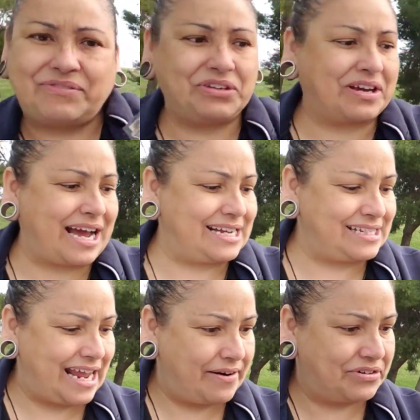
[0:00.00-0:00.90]
Have you
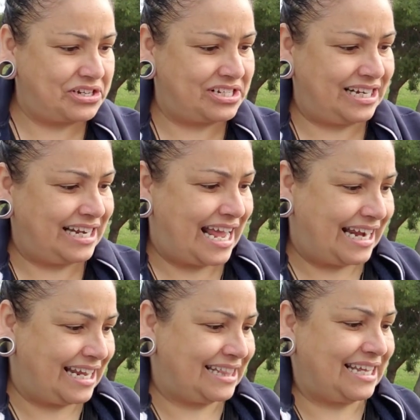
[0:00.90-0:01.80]
guys ever seen
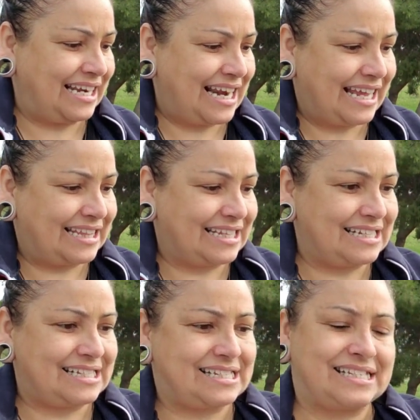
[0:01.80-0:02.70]
anything like
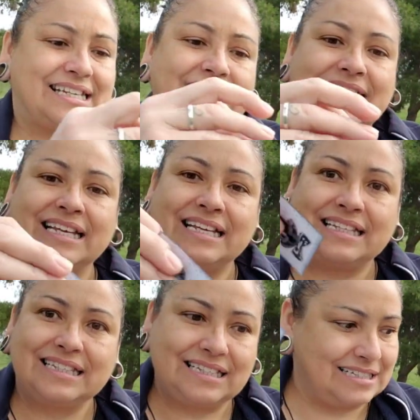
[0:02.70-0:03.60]
this?
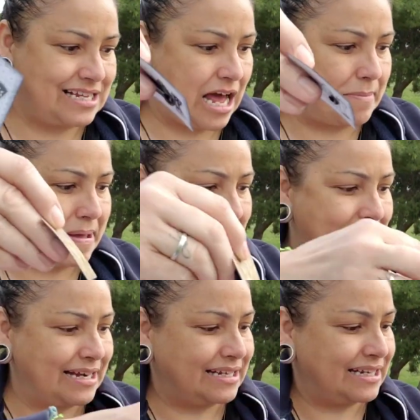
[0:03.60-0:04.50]
Little top
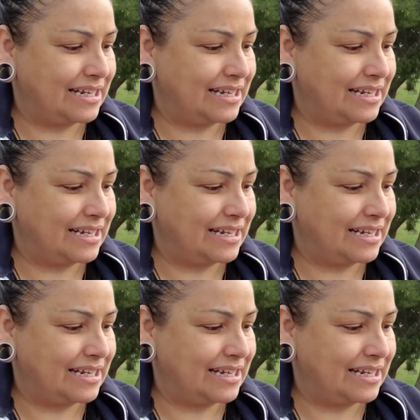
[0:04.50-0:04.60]
hat.